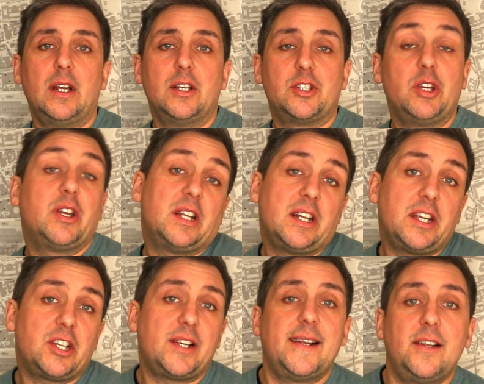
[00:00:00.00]
So you can
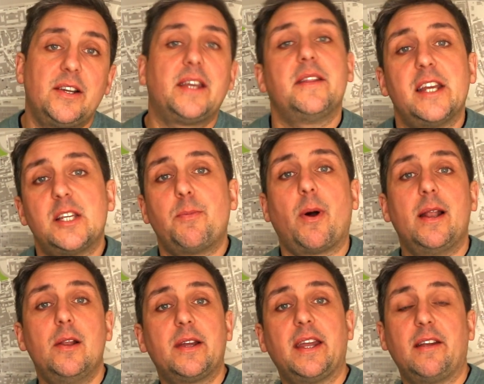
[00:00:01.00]
initially look at this by
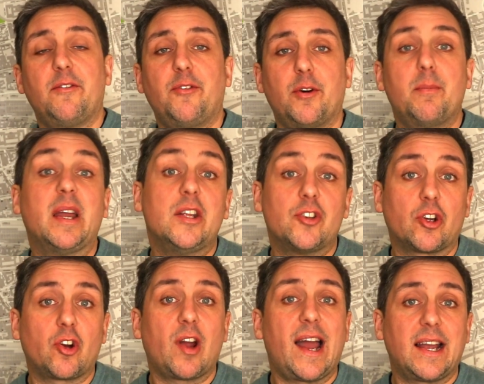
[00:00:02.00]
looking for major
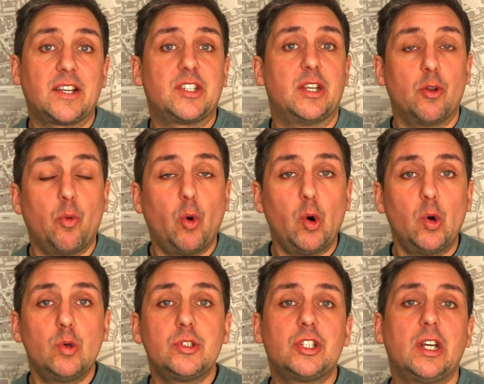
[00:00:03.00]
cracks in the
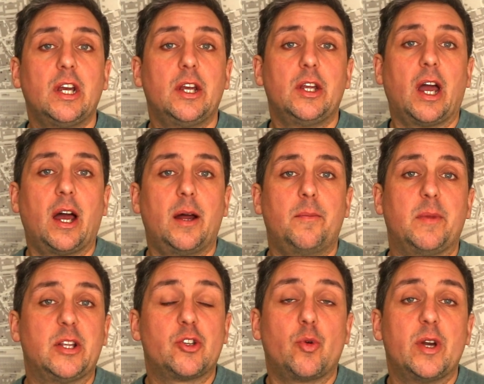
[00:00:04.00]
walls.
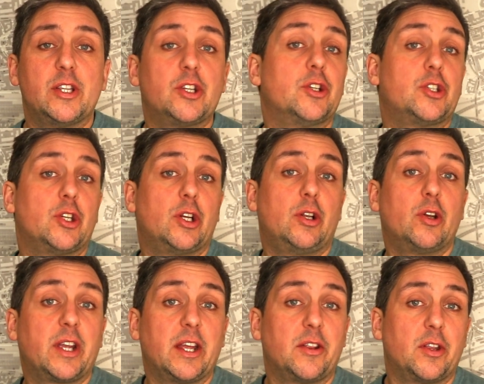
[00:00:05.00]
It's always good to
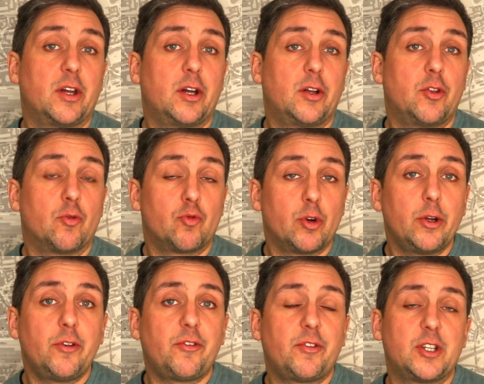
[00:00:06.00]
look at the
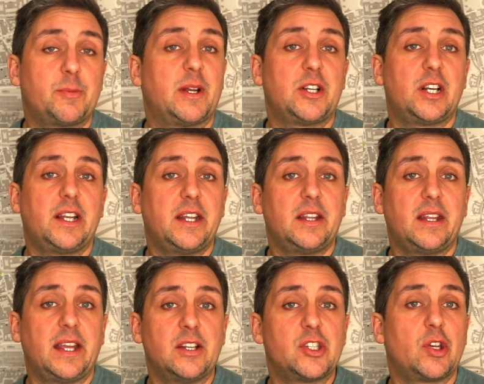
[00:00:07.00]
roof, especially
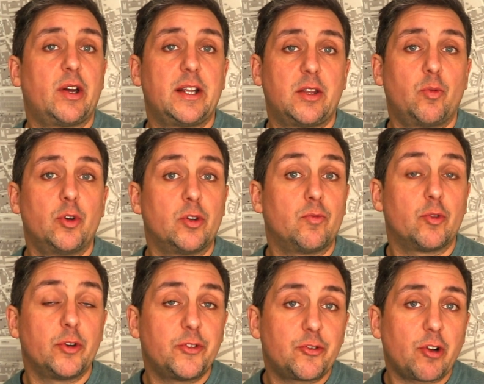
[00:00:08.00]
the inside the wooden
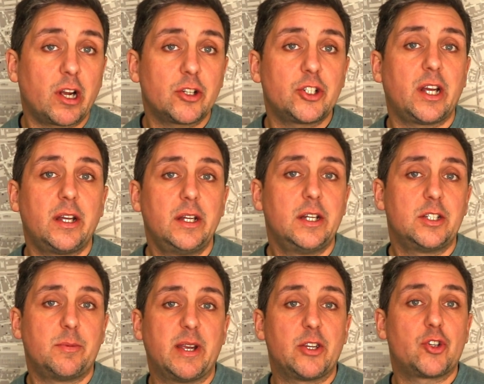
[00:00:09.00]
roof structure,
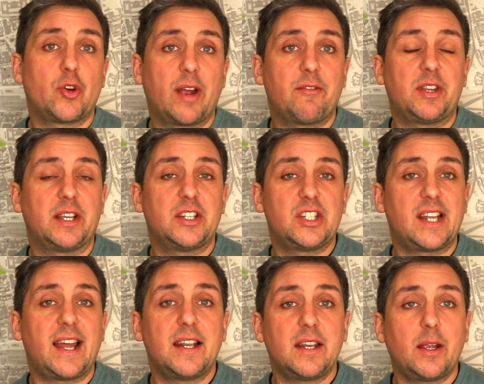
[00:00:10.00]
to make sure everything's
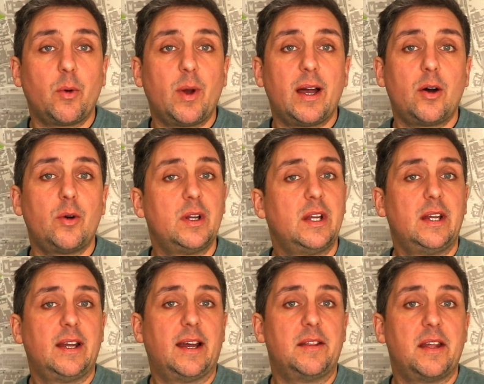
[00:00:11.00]
standing well
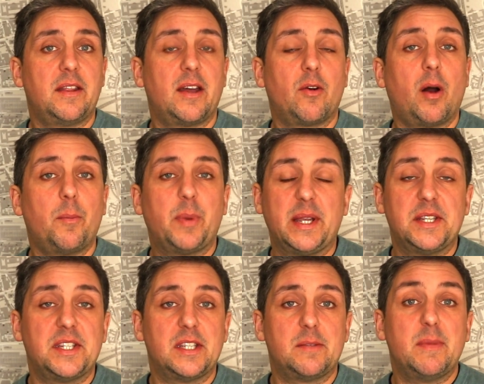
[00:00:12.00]
and that there aren't
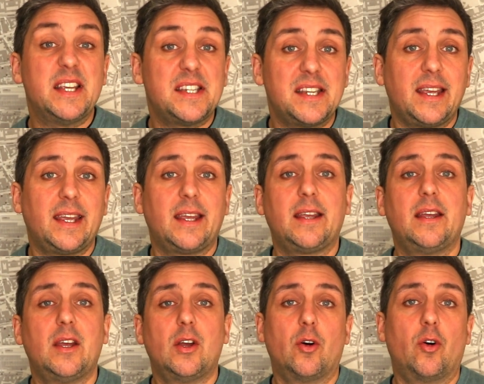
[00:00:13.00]
pieces missing
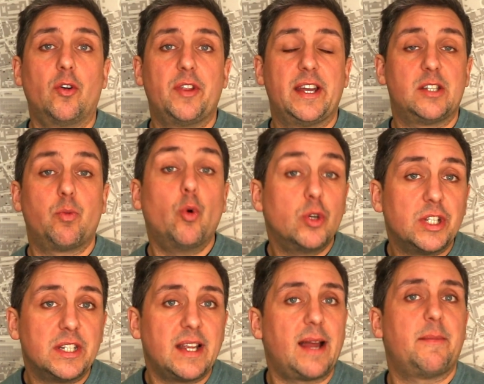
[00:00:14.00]
or there's
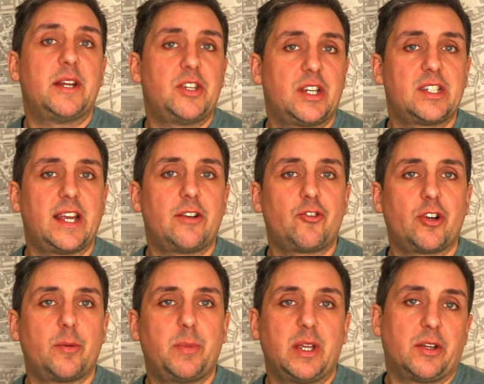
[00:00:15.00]
water damage,
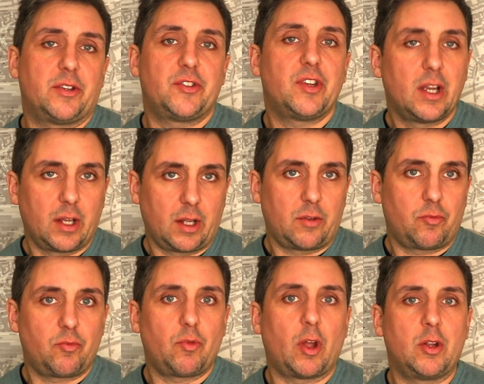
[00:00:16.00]
etc., because
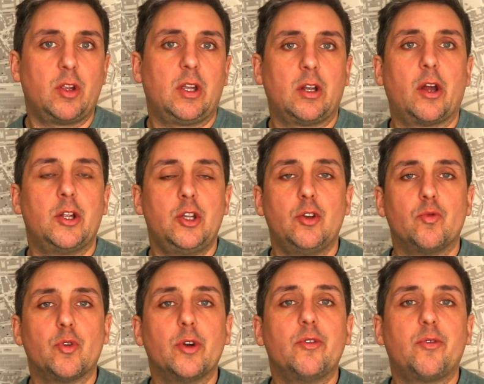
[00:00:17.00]
a new
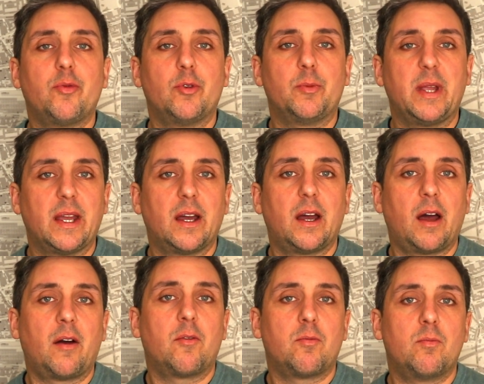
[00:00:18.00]
roof would be
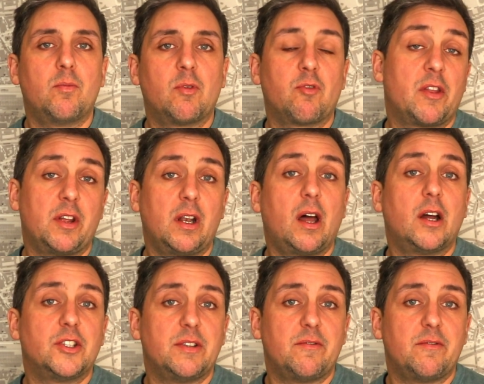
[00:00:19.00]
a rather large